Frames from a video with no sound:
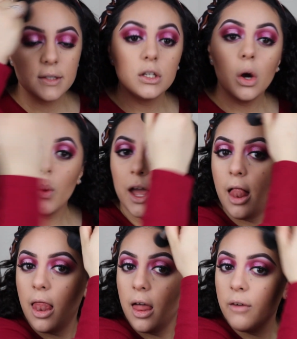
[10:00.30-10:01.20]
no, I
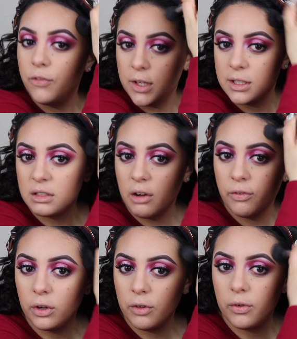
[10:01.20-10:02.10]
love this
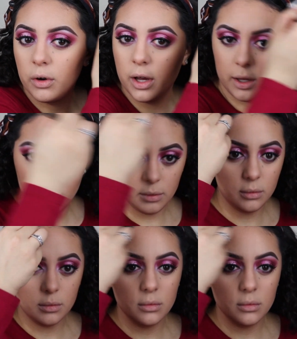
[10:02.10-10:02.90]
stuff for the forehead.